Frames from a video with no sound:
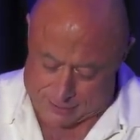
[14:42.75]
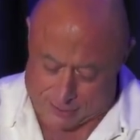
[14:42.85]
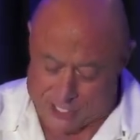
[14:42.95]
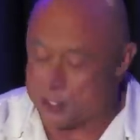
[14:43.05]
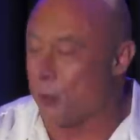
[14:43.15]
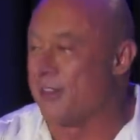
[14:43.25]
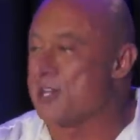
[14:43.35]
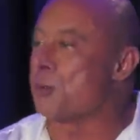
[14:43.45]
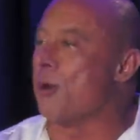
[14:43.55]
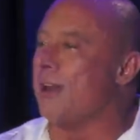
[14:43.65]
Oh, this one,
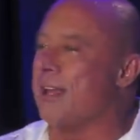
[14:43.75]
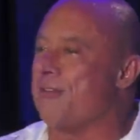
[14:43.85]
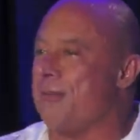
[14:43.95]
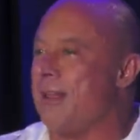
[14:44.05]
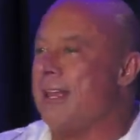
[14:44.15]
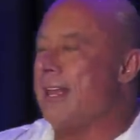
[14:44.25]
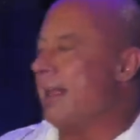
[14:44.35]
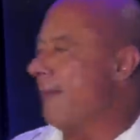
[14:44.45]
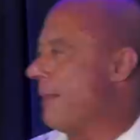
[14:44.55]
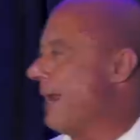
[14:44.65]
if
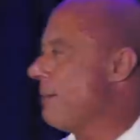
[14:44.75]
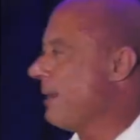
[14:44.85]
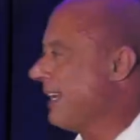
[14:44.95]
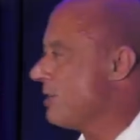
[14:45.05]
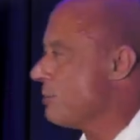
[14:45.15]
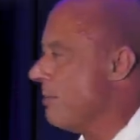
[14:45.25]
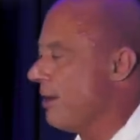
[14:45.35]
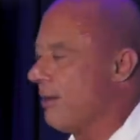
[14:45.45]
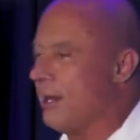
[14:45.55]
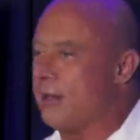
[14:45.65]
anybody gets
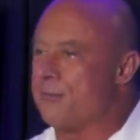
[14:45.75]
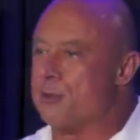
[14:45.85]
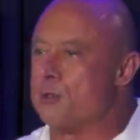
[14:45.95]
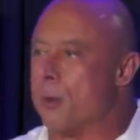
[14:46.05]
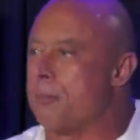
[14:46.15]
married, if you do